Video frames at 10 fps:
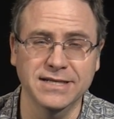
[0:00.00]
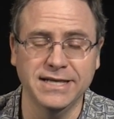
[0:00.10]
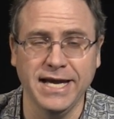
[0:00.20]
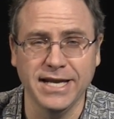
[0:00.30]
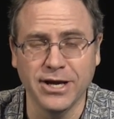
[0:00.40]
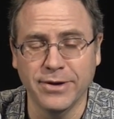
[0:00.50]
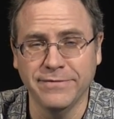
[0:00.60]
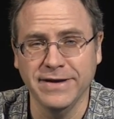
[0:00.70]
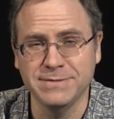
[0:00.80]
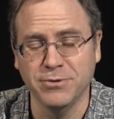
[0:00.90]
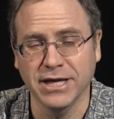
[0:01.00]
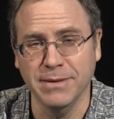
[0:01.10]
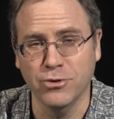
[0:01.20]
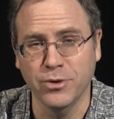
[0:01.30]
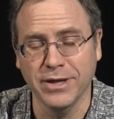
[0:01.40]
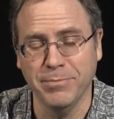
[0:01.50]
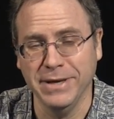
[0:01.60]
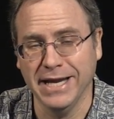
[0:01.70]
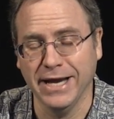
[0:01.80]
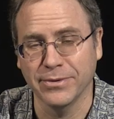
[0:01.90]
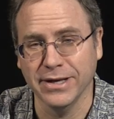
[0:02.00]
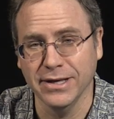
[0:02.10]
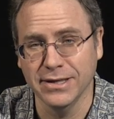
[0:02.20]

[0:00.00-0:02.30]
can't go on Facebook anymore without being angry.